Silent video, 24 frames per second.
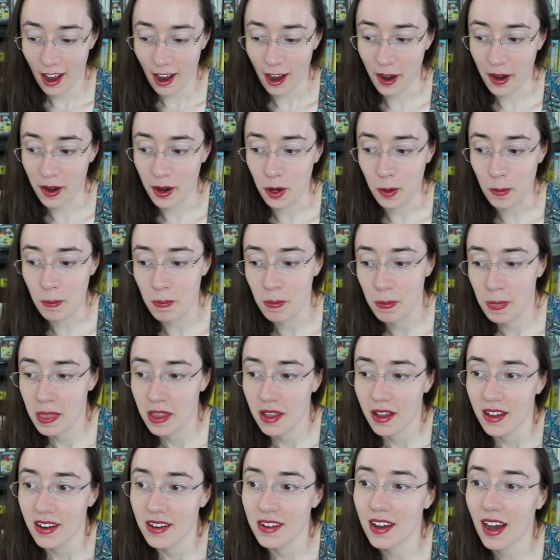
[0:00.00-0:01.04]
Um,
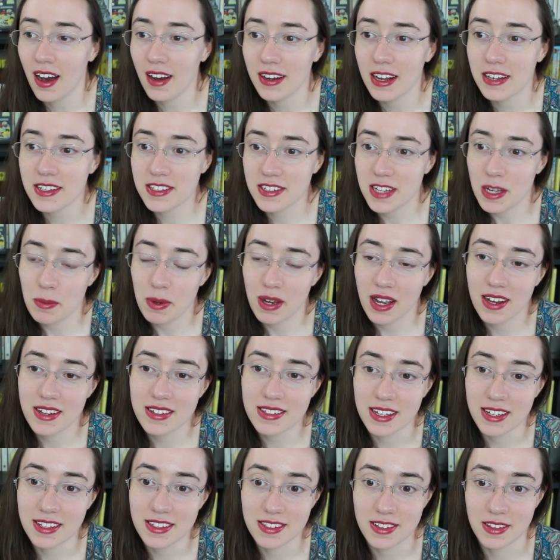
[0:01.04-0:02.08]
not necessarily
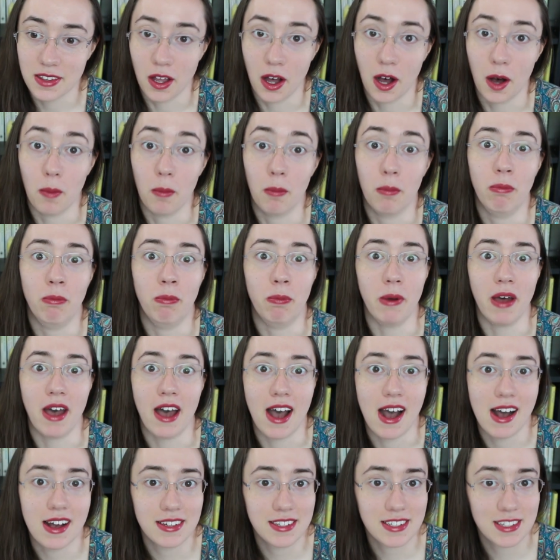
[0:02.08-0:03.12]
because it's the
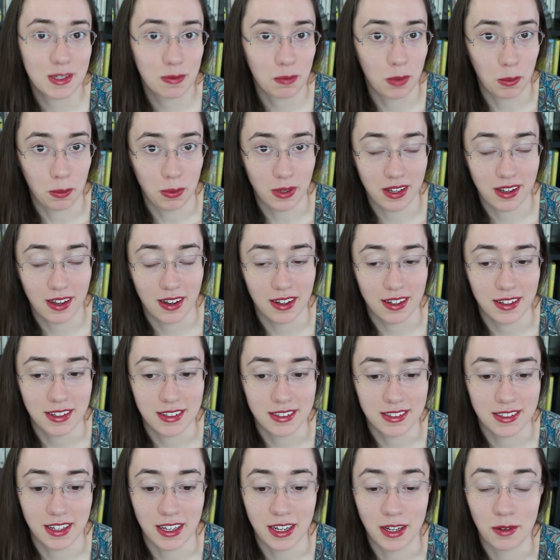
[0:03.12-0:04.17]
best, but
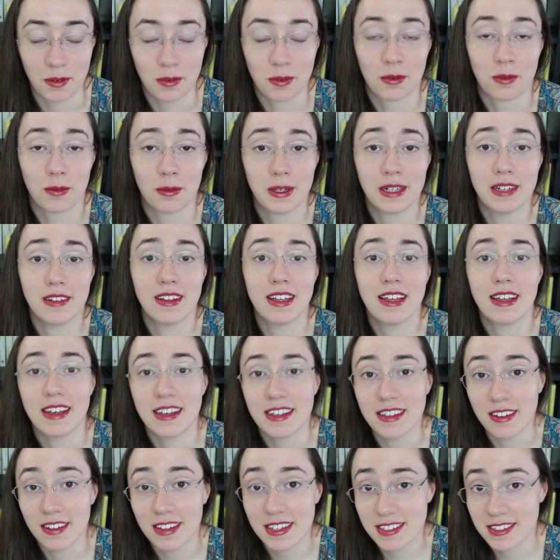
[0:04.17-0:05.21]
because it really
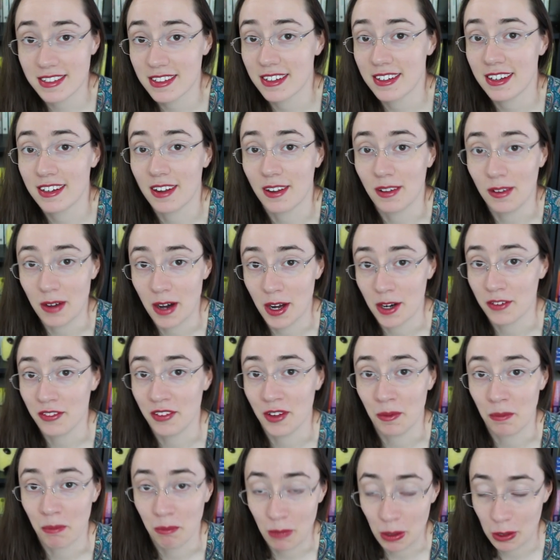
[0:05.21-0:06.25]
elicited a lot of
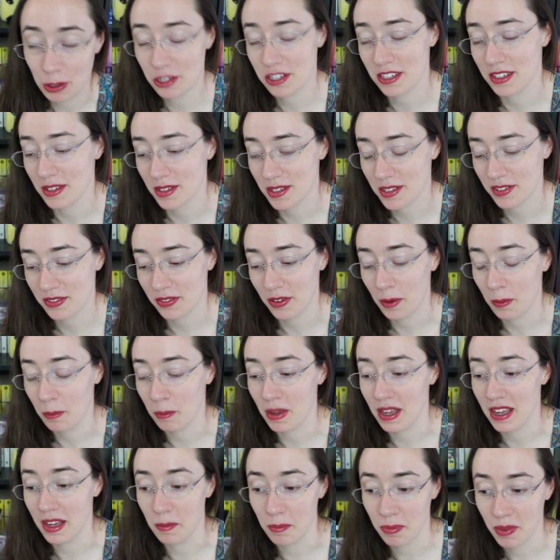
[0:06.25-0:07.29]
emotions from
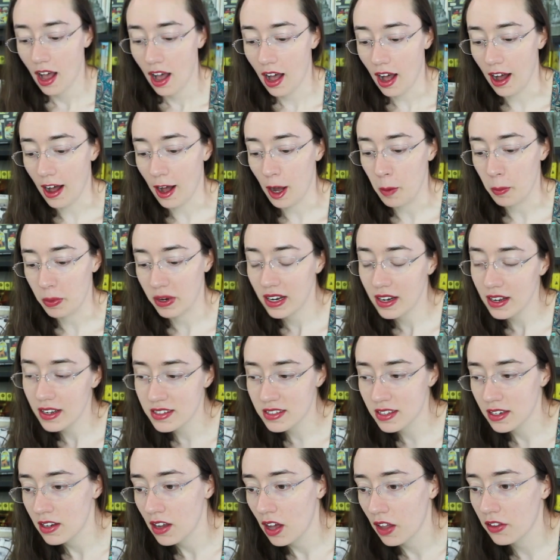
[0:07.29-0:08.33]
me. Um, but it
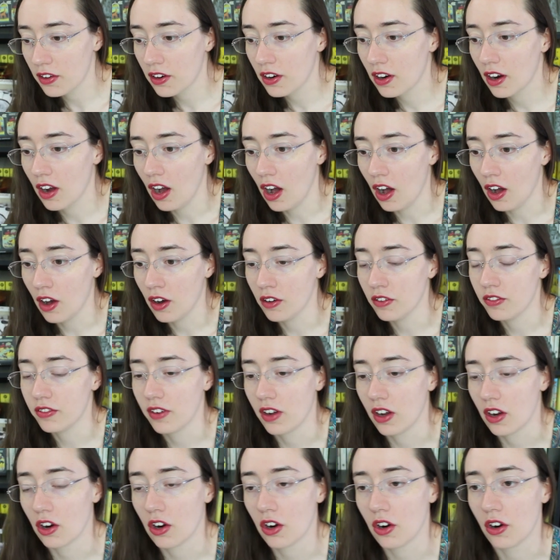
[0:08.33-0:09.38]
is another of
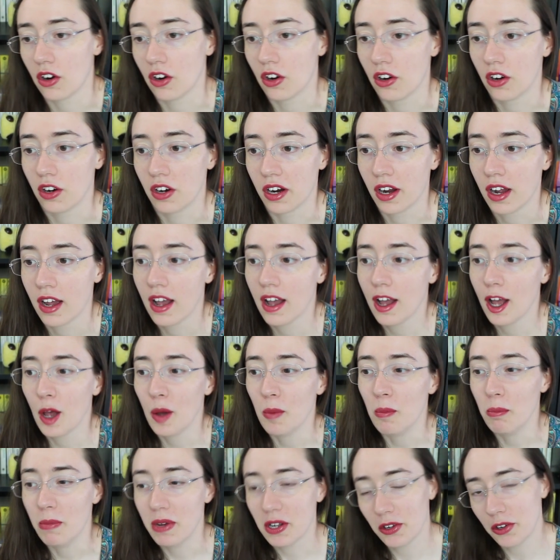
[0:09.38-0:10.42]
her
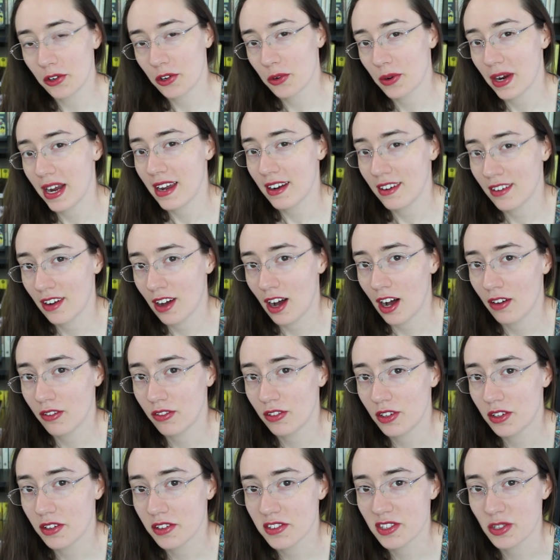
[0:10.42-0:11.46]
middle grade
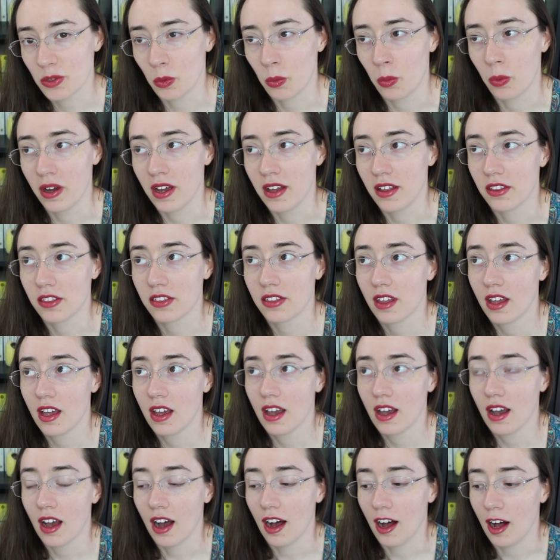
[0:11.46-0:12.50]
novels with
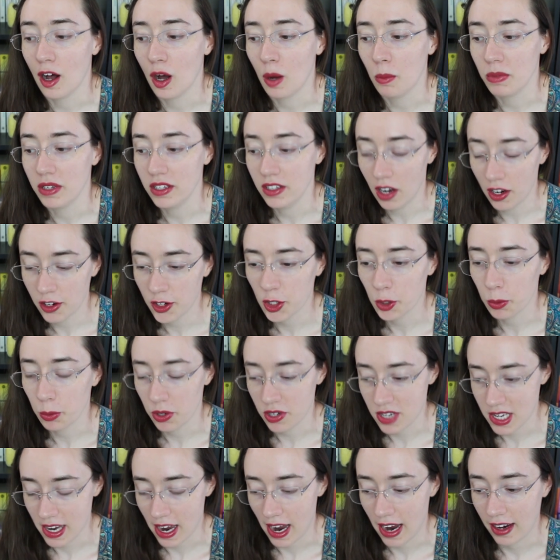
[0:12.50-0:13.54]
um, younger
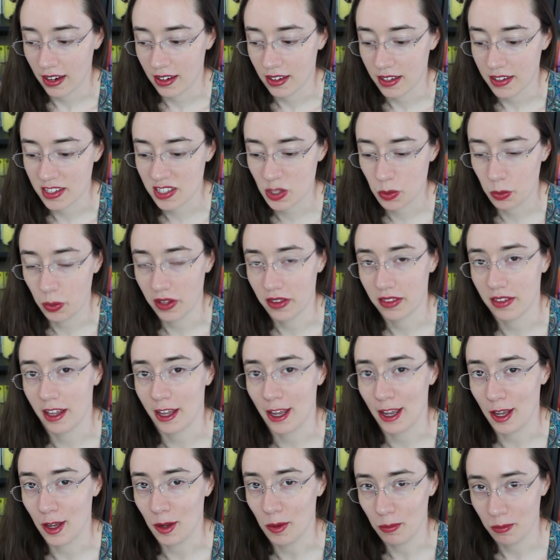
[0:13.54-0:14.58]
protagonists with
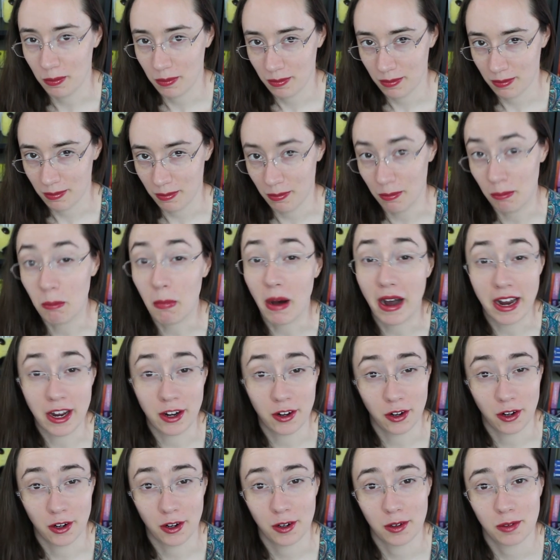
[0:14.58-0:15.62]
a
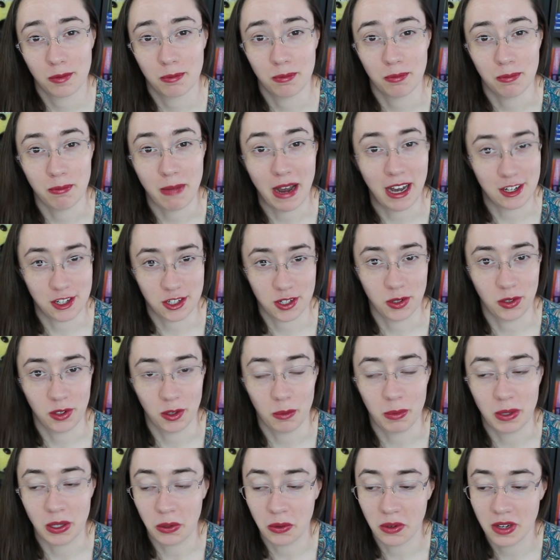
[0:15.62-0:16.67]
minor magical
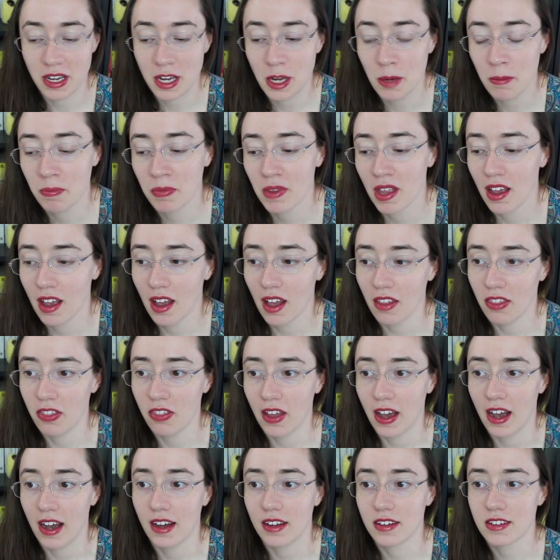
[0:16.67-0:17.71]
ability
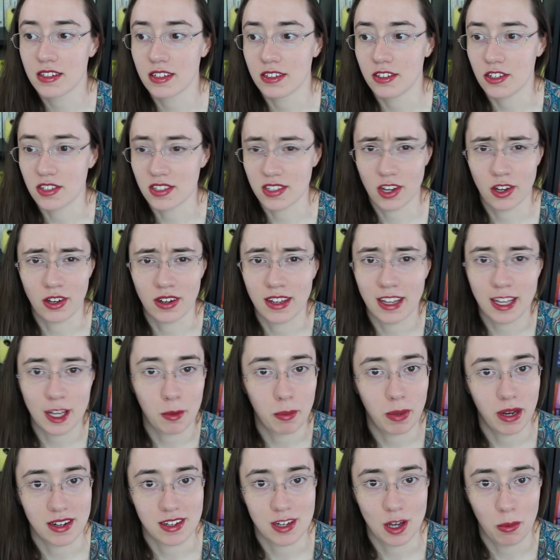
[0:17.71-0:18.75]
that just couldn't
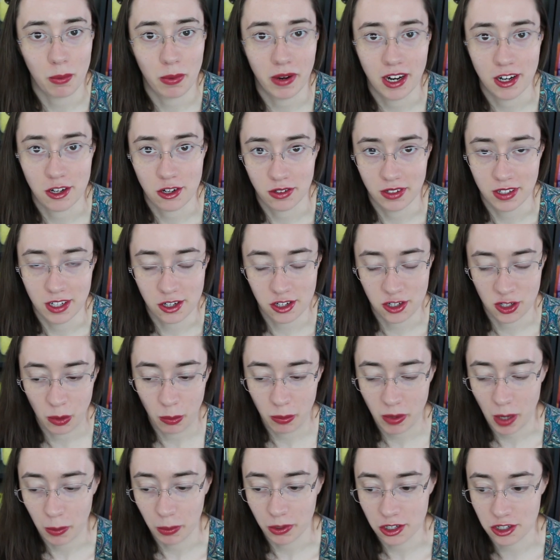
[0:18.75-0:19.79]
get picked up by a traditional
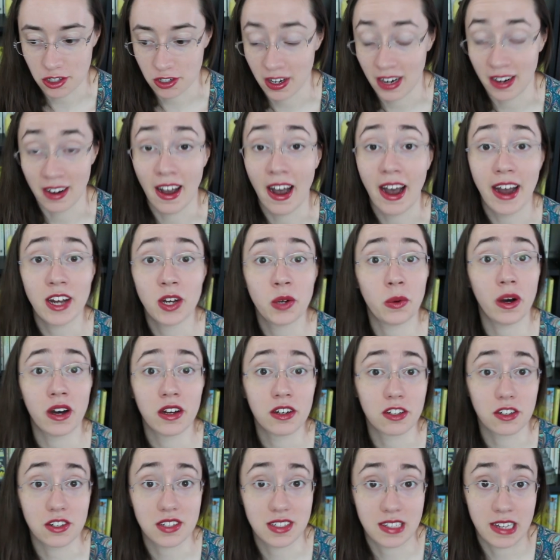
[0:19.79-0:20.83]
publisher. And I don't
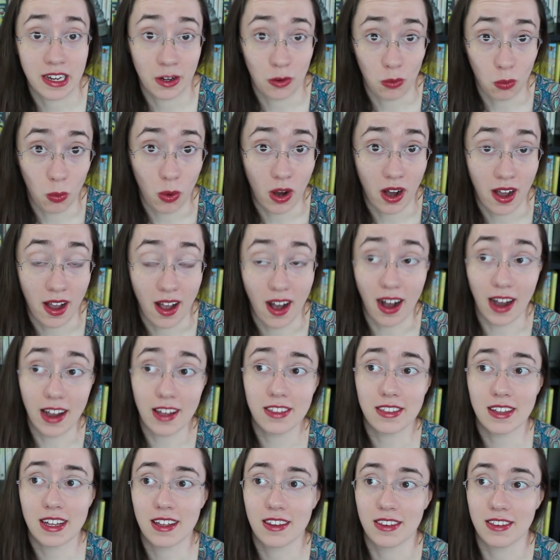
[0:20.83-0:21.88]
understand why. I
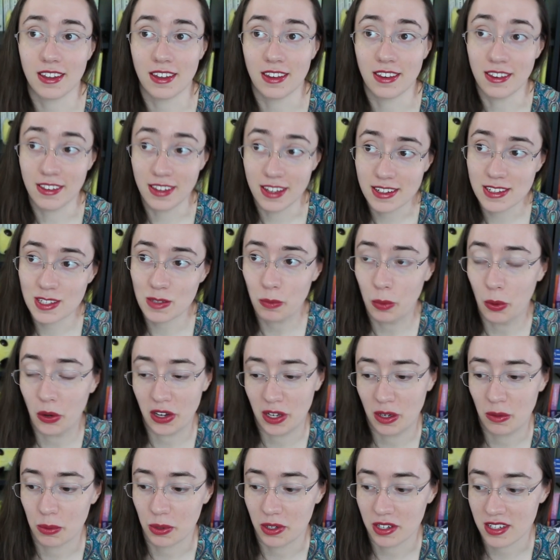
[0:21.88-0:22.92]
think that this
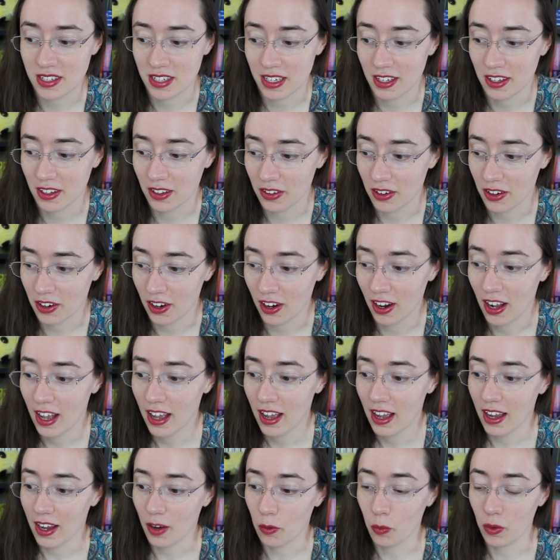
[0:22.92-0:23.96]
book in particular
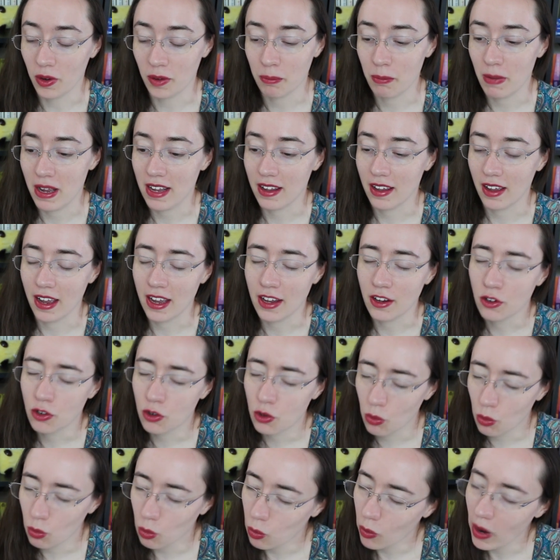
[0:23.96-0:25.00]
would make a
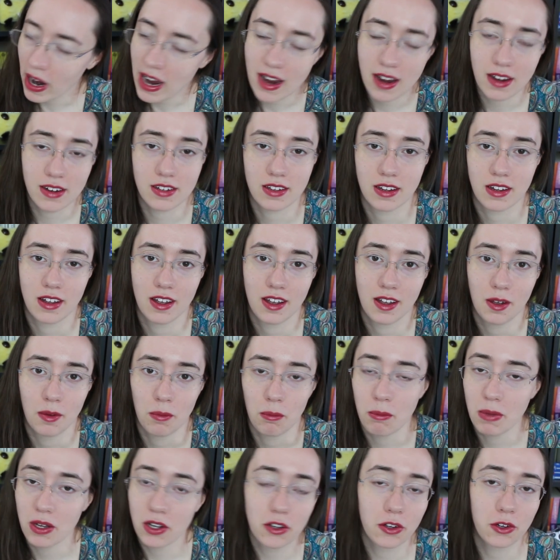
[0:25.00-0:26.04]
great
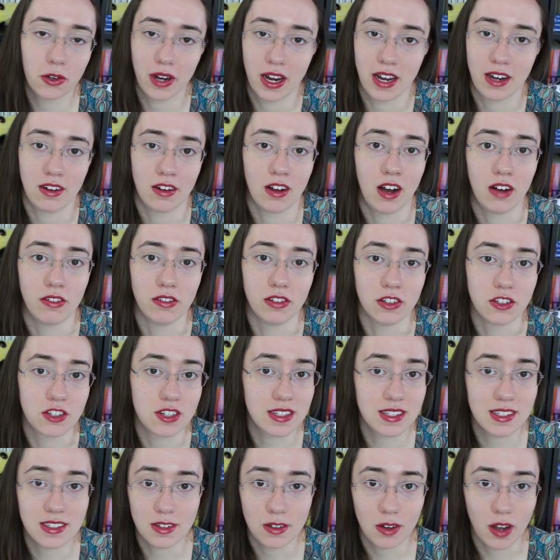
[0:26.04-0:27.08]
middle grade novel.
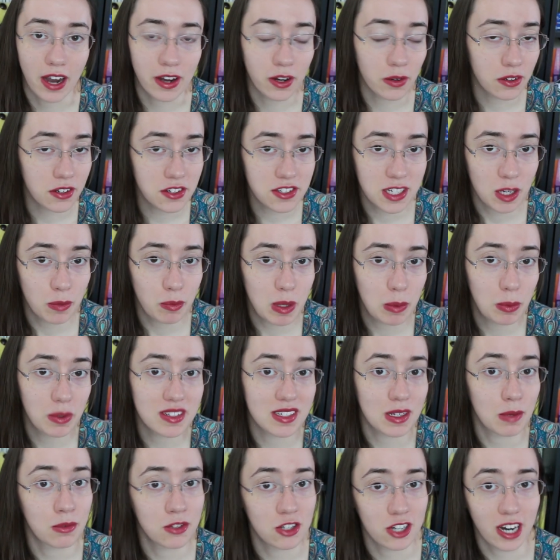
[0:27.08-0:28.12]
Just, I don't understand
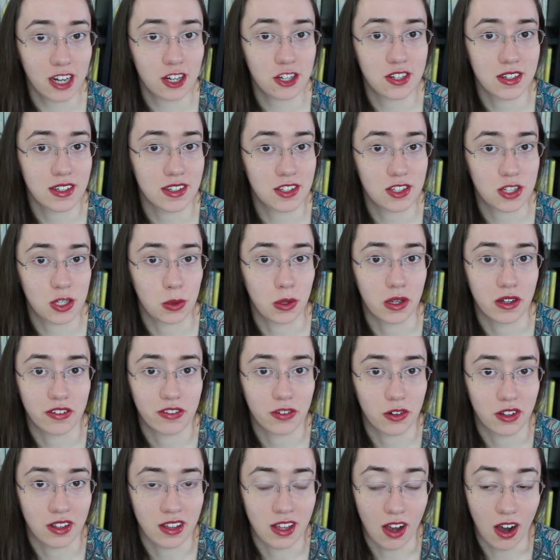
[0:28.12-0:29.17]
people's objections to it
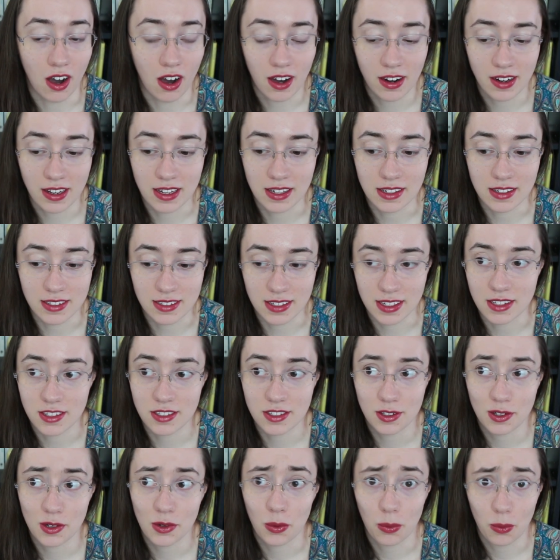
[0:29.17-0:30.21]
for the audience.
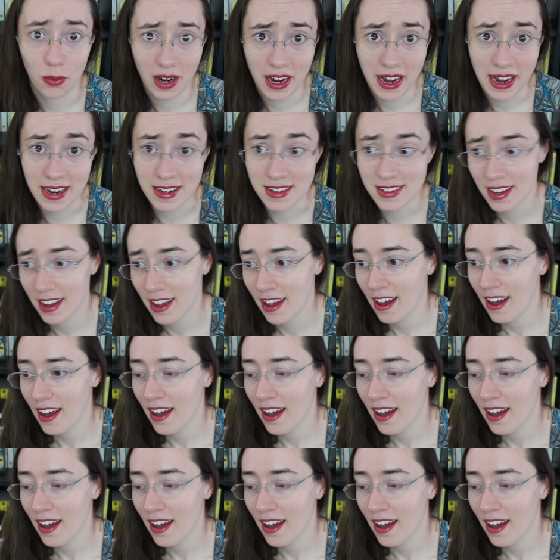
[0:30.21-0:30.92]
It's great.